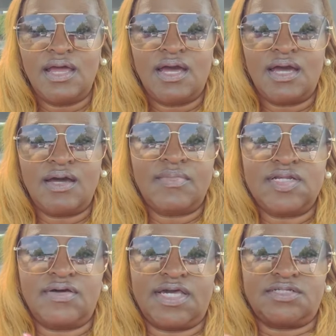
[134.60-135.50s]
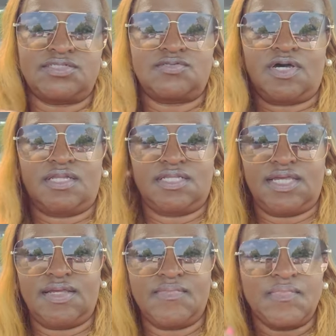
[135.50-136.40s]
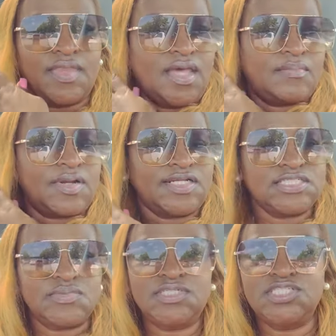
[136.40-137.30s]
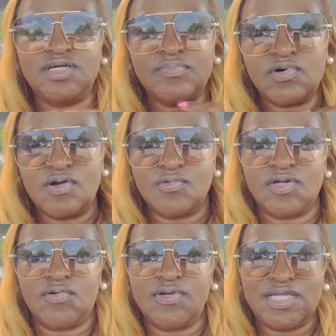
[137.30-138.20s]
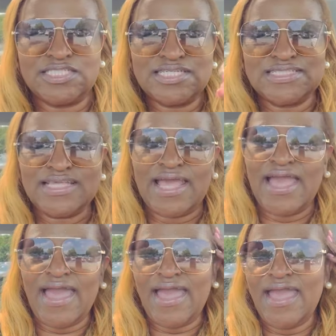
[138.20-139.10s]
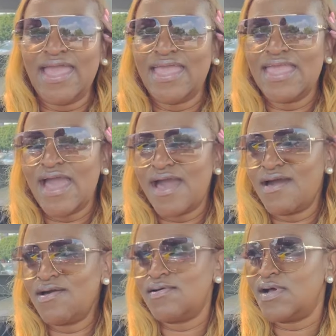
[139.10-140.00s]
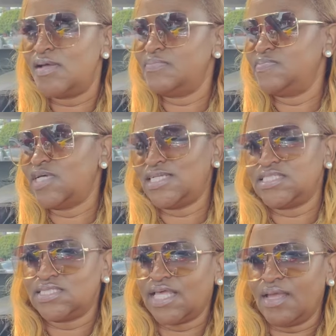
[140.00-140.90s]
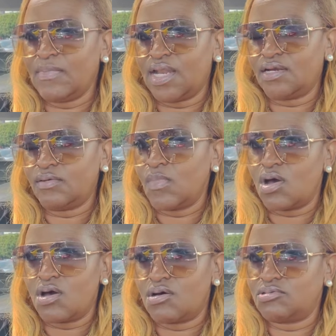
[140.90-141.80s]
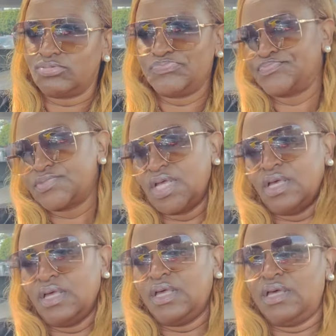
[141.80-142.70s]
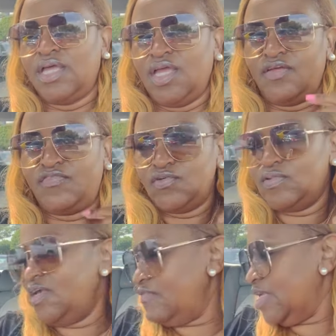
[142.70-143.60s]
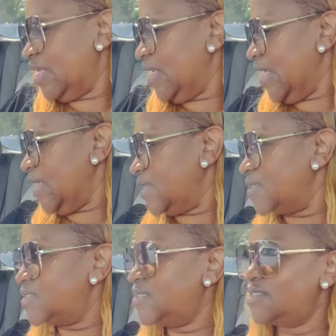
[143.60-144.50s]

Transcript: I know how to do all of that. But I just want to jump on real quick and just say, hey, y'all. I just came out of the mall. If you live in Atlanta,